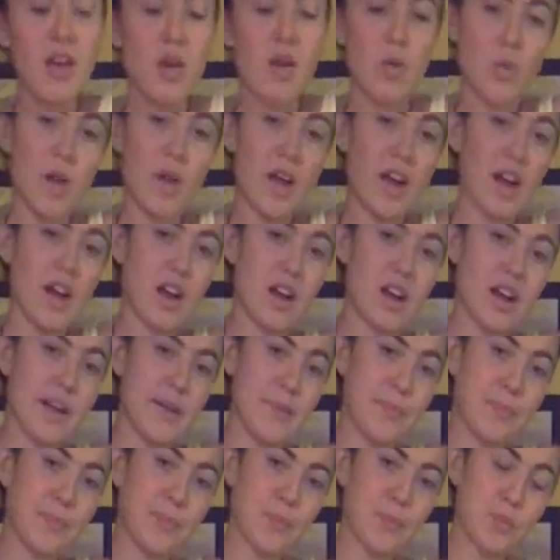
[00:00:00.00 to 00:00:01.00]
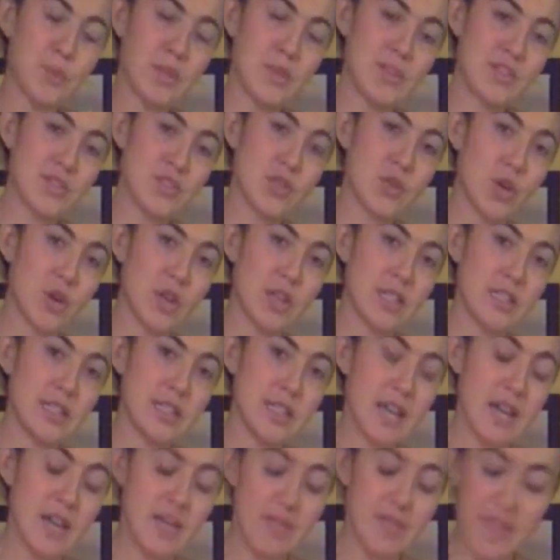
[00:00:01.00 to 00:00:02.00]
where we store a
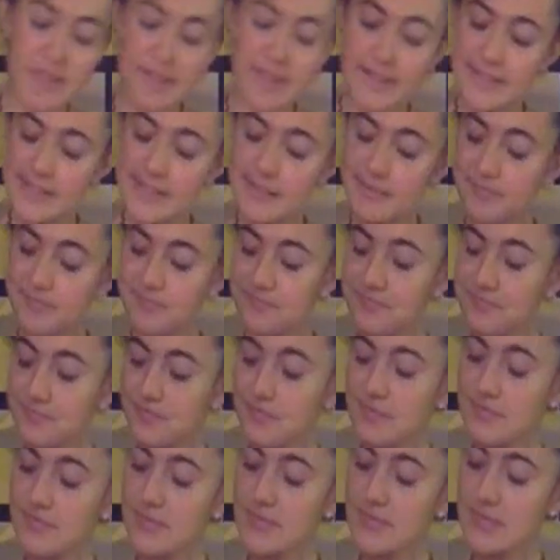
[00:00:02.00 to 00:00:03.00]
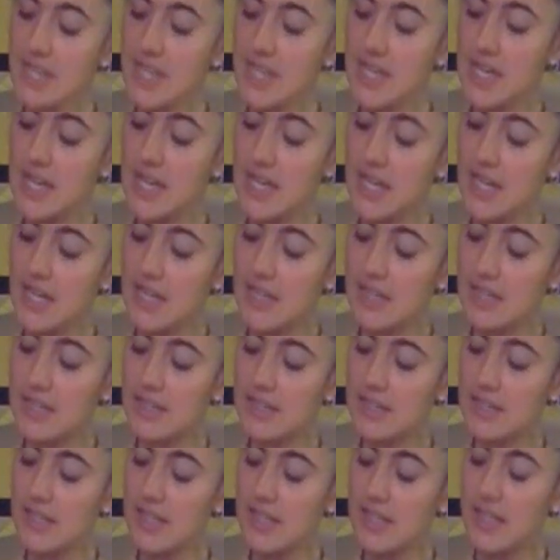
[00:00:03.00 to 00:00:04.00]
lot of things, and